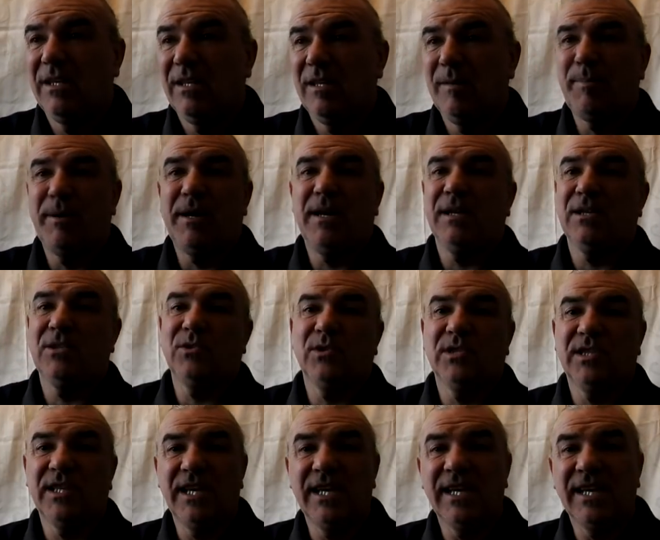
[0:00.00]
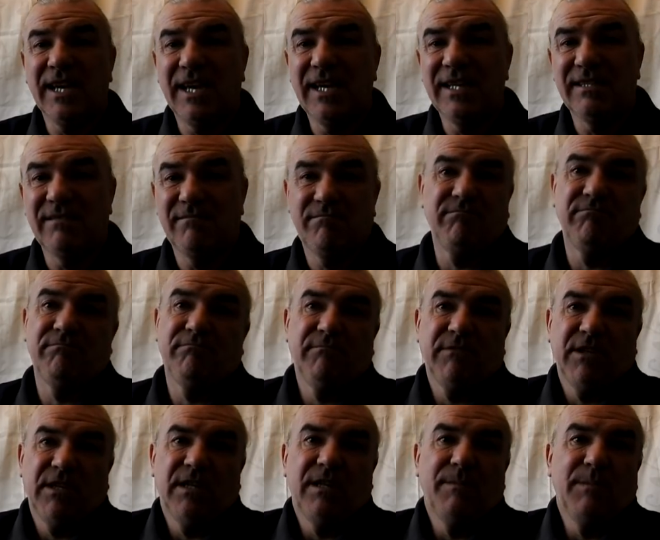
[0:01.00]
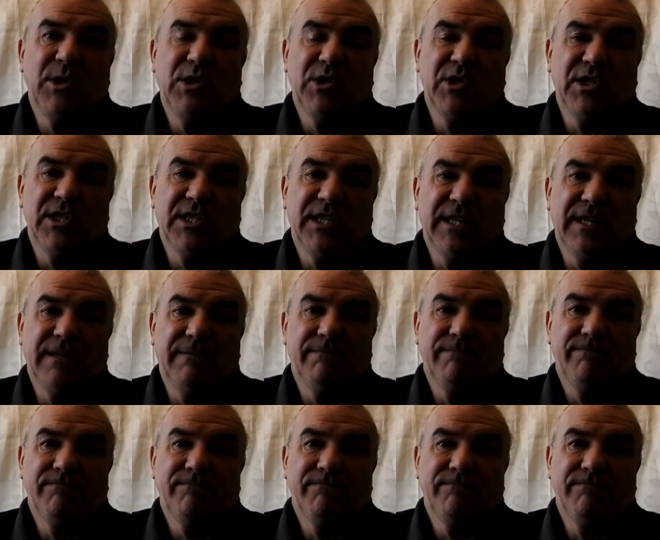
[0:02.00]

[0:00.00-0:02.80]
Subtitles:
The pilot's just there in case an emergency.